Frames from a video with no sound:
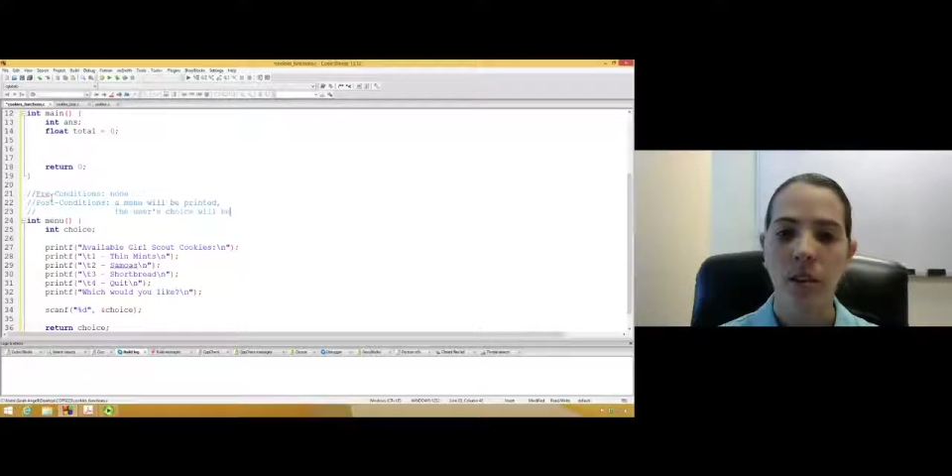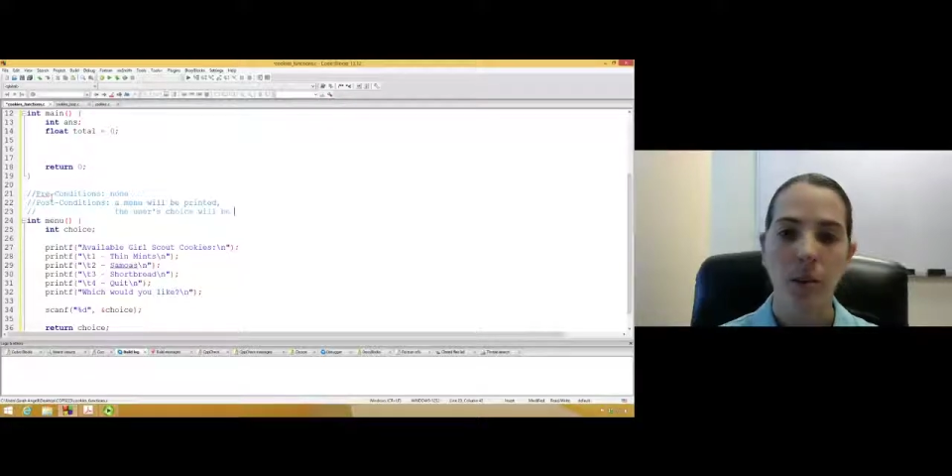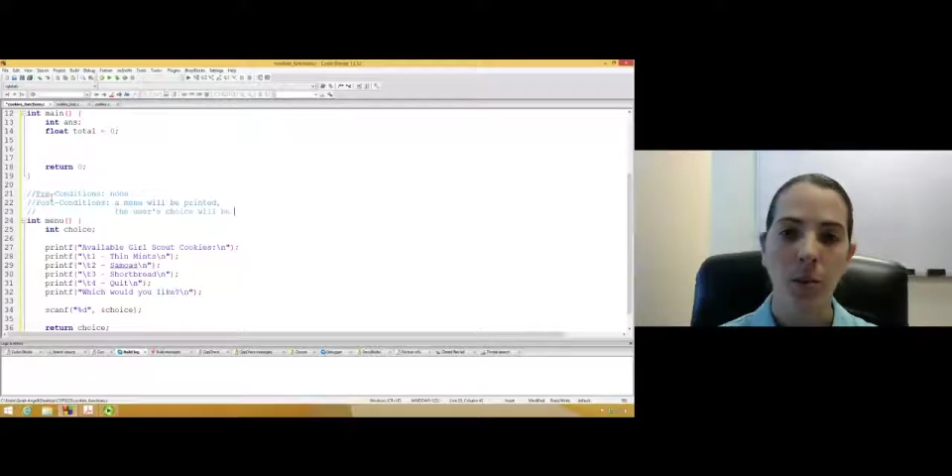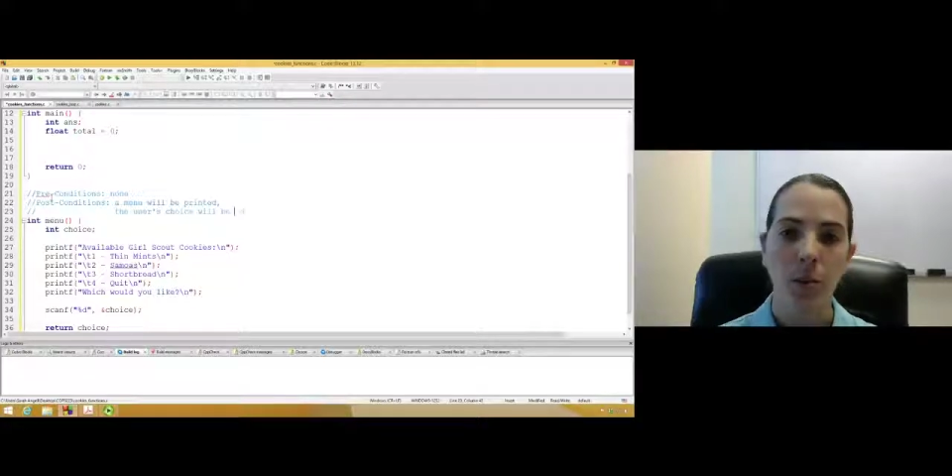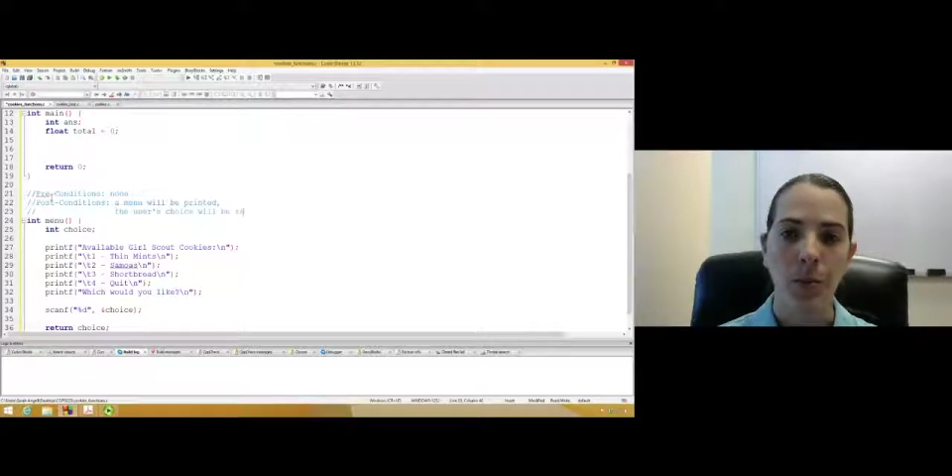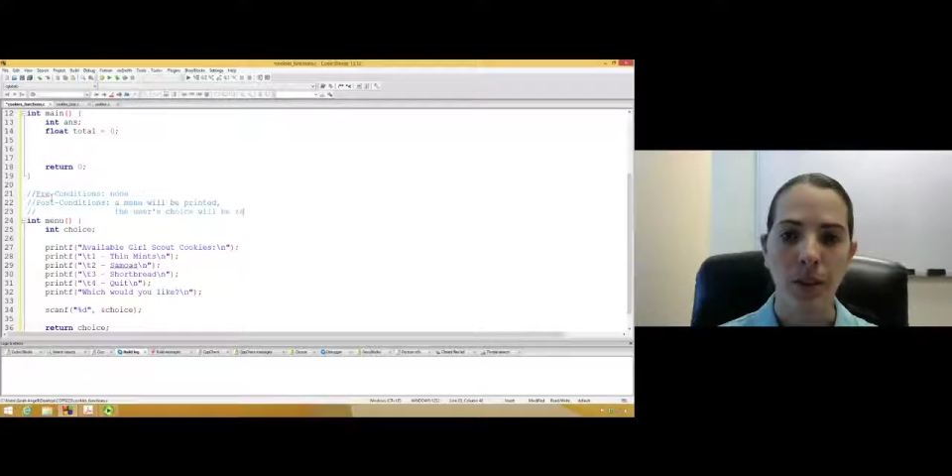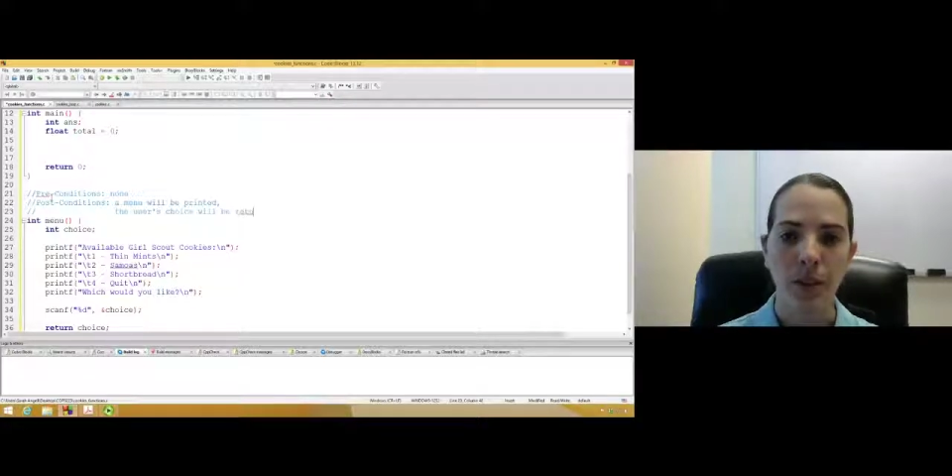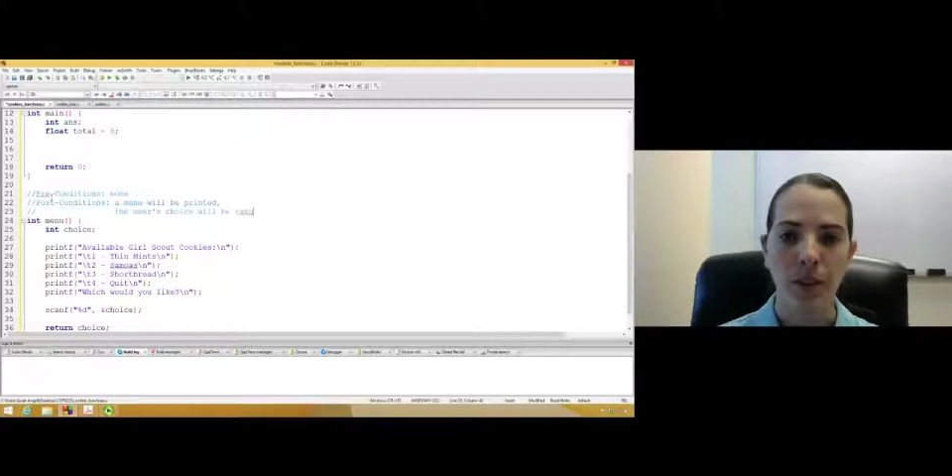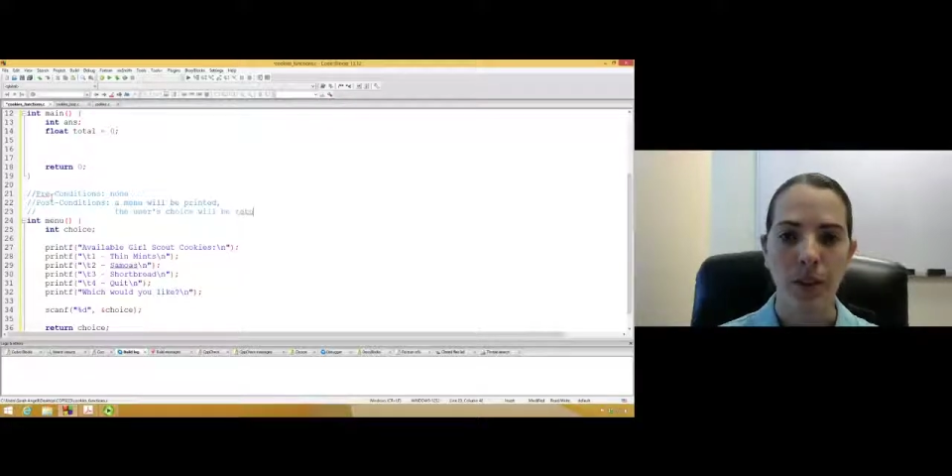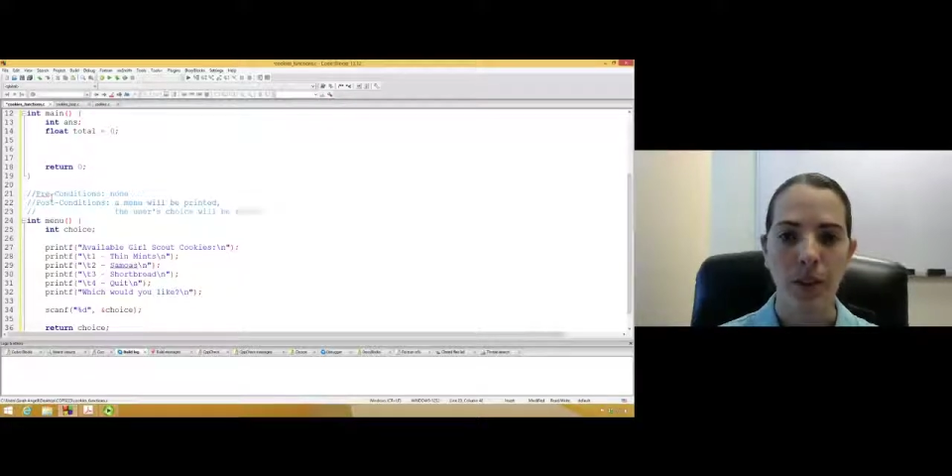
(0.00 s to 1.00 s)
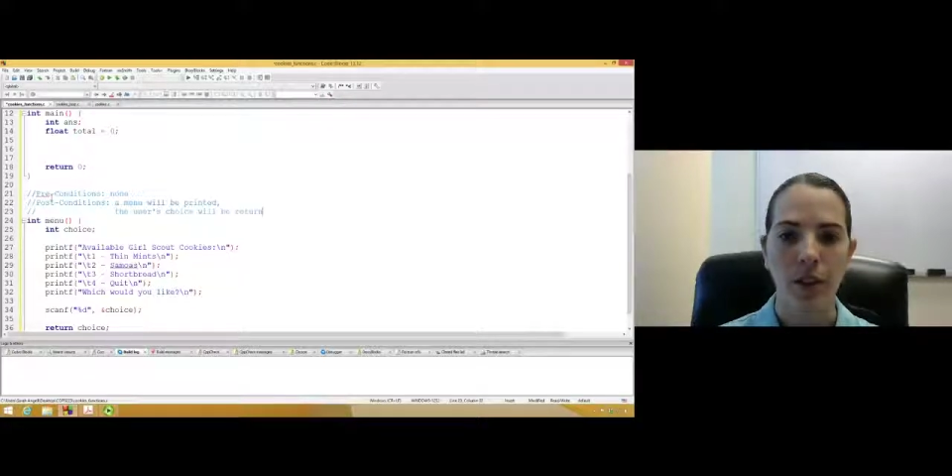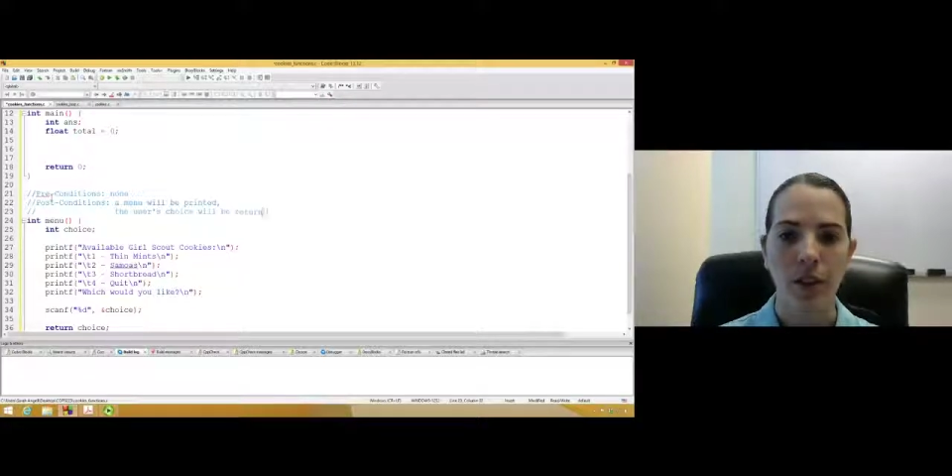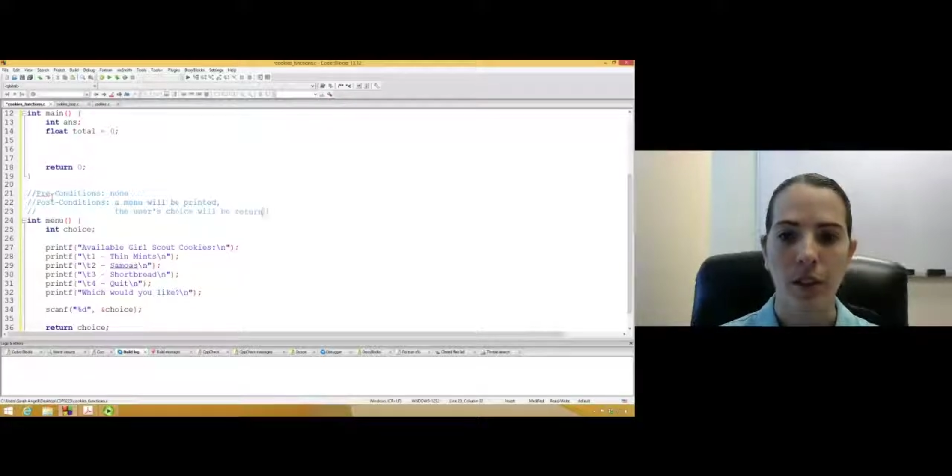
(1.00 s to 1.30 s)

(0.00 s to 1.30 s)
will be returned.